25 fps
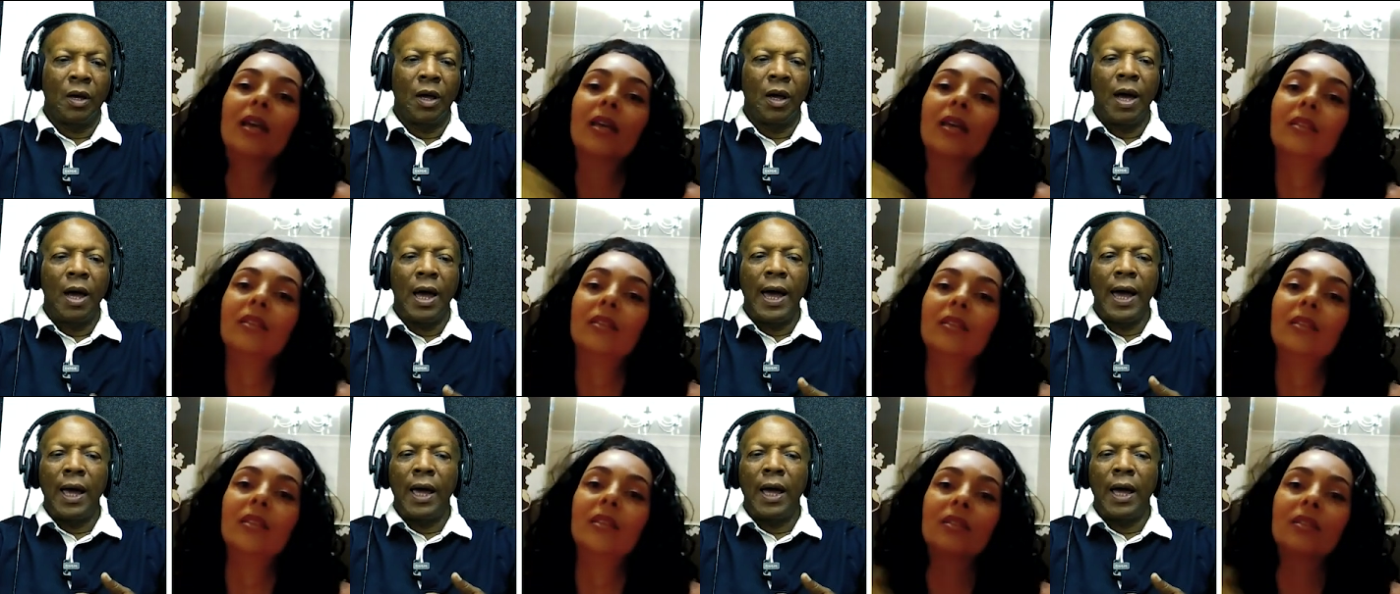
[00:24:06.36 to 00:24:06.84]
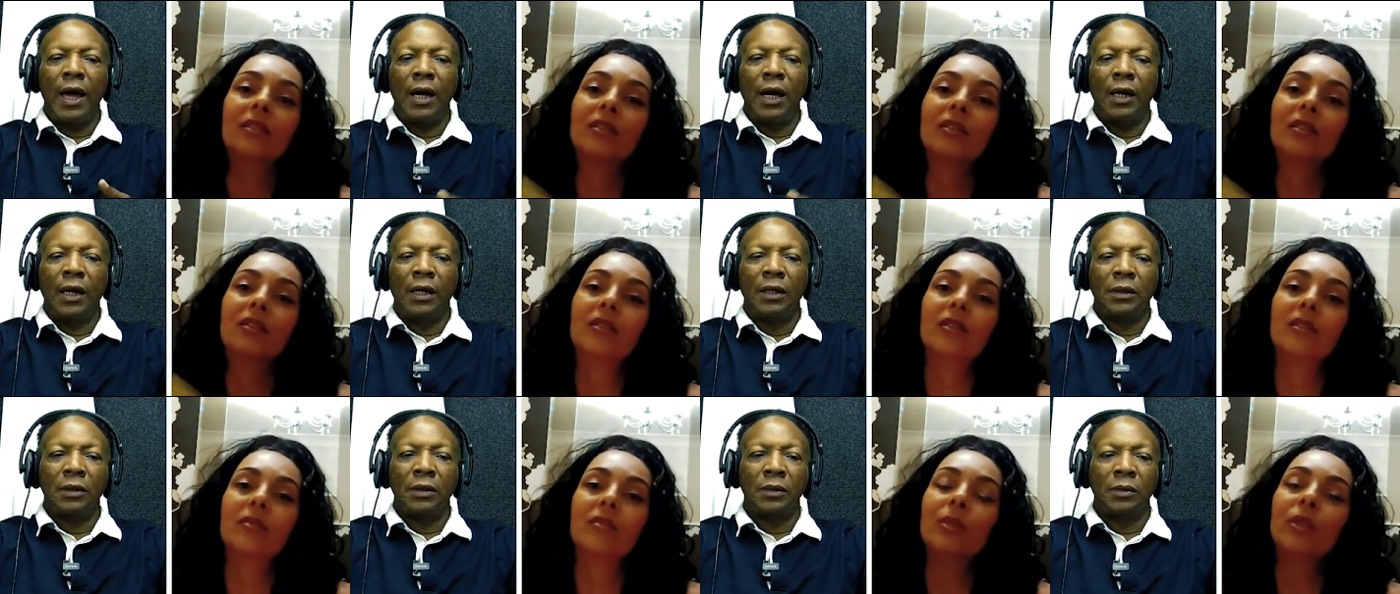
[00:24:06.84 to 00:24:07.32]
Speaker 1: And
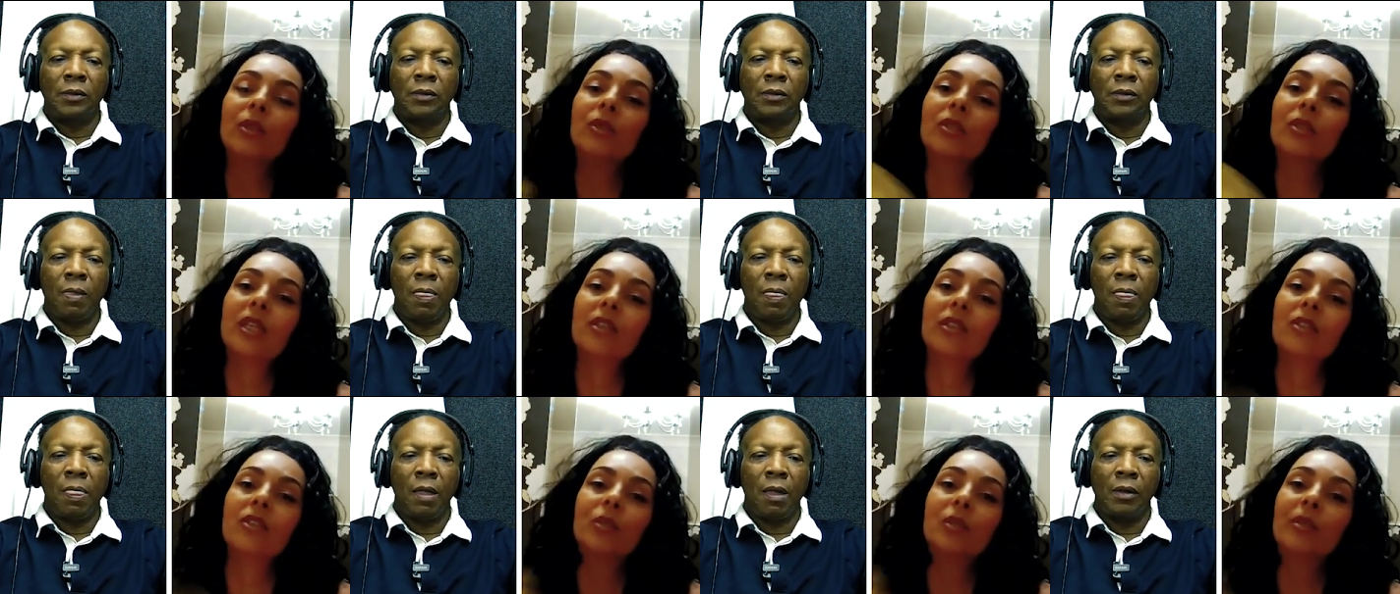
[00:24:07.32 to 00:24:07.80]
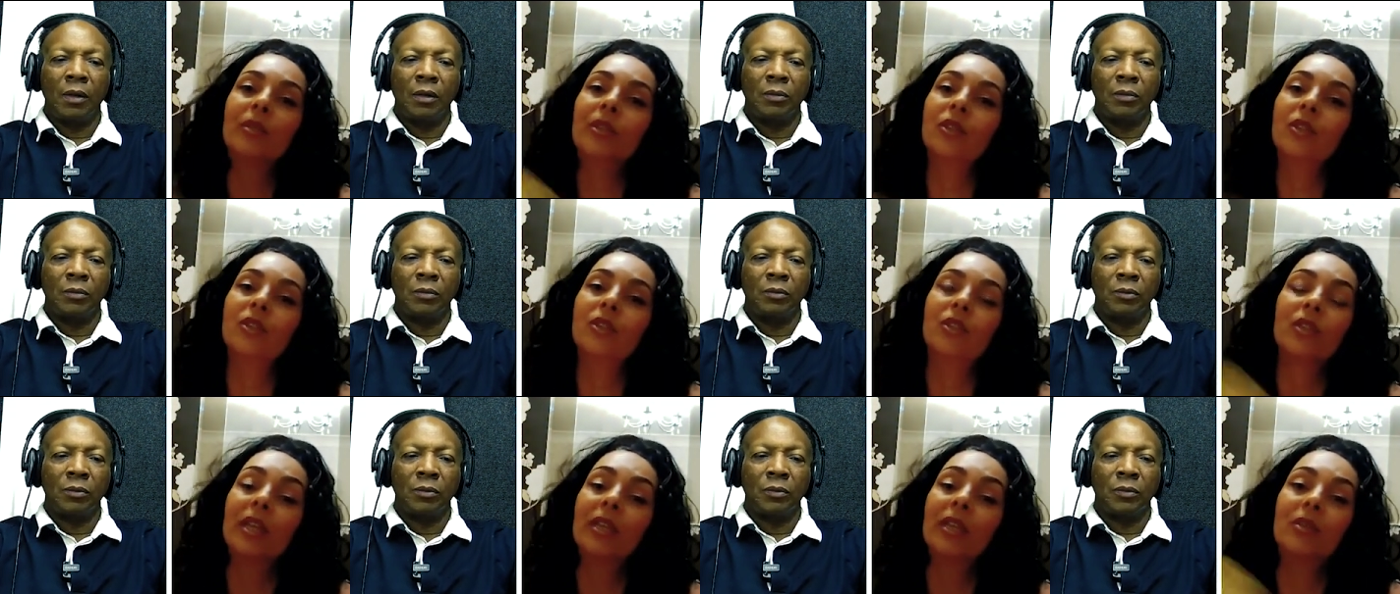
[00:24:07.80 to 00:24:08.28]
it's music is
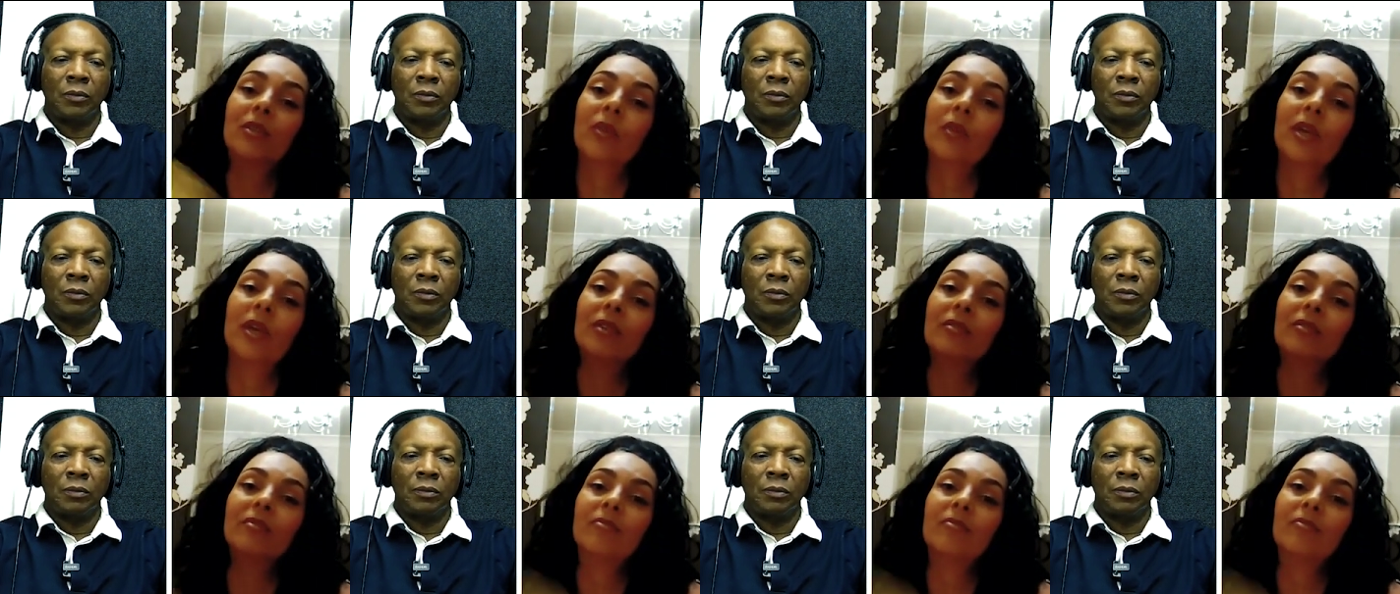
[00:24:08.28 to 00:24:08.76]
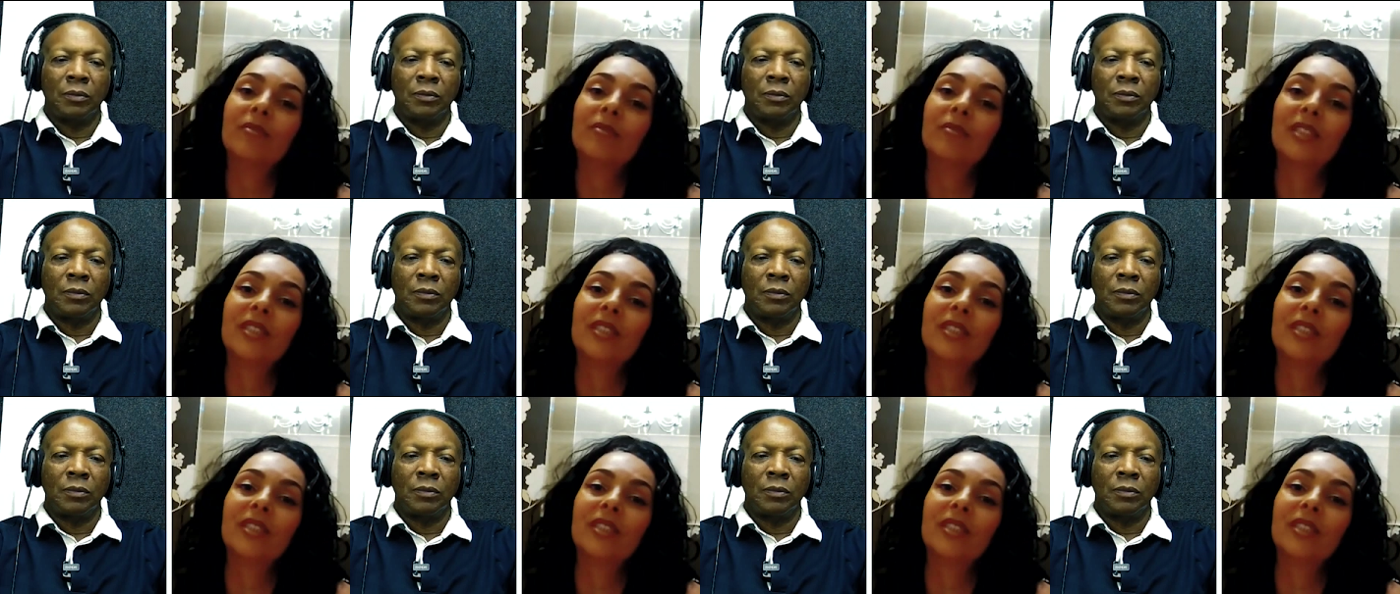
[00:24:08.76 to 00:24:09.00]
spiritual anyway,